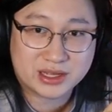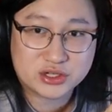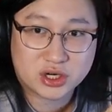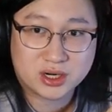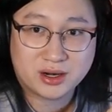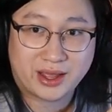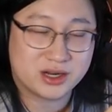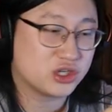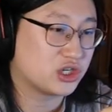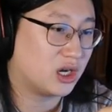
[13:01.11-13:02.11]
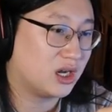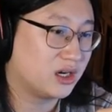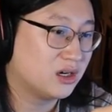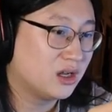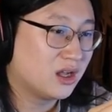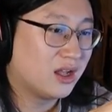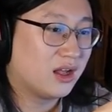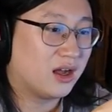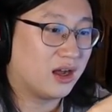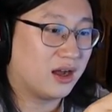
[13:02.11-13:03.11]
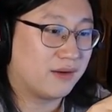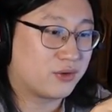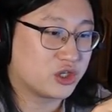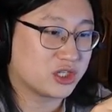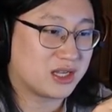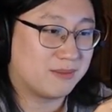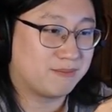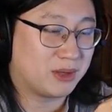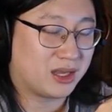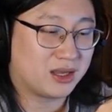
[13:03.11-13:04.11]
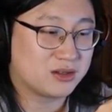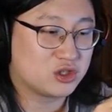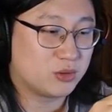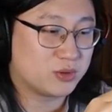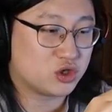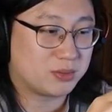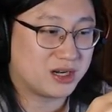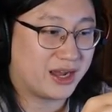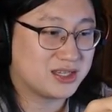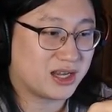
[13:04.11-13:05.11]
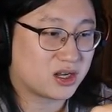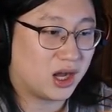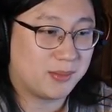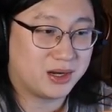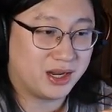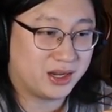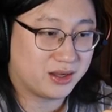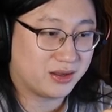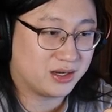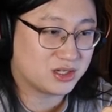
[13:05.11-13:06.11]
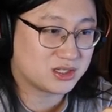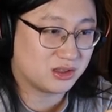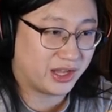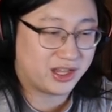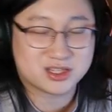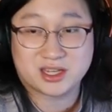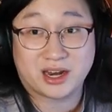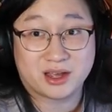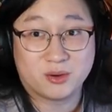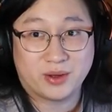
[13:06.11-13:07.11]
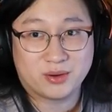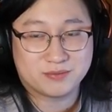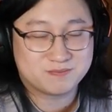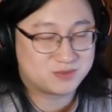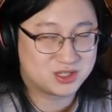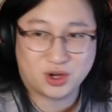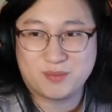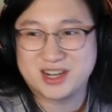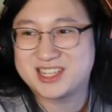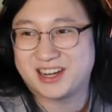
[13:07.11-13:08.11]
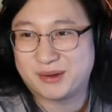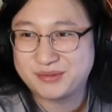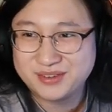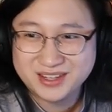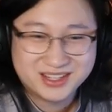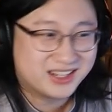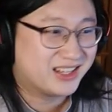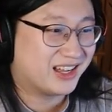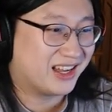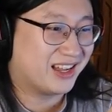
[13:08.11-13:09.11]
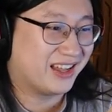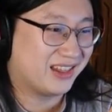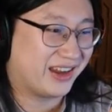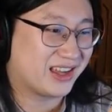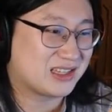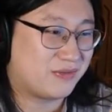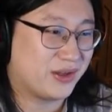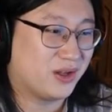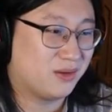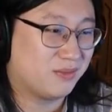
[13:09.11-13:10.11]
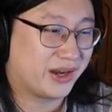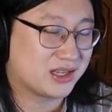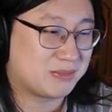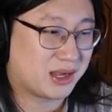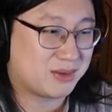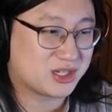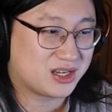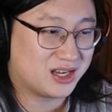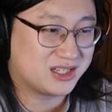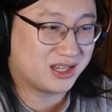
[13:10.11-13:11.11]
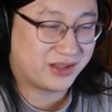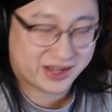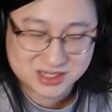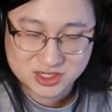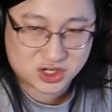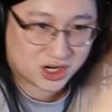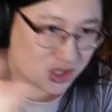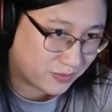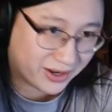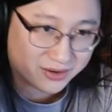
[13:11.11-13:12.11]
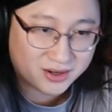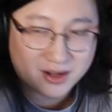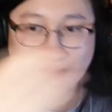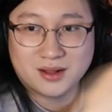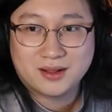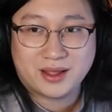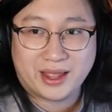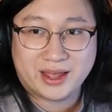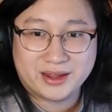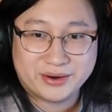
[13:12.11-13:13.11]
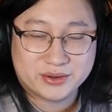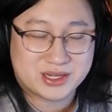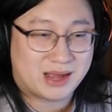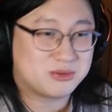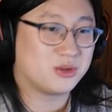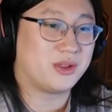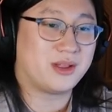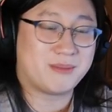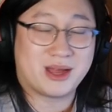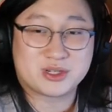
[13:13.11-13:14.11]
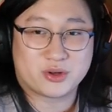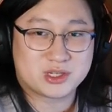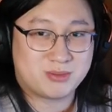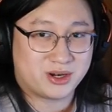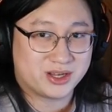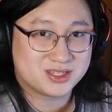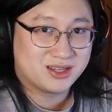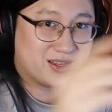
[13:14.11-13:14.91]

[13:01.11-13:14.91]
the intern, and Sean. Uh, for just being super, super nice and accommodating and just letting us getting away with so much stuff. Uh, and letting us film, letting us make a bunch of content, letting us josh around. And it was an absolutely like magical experience,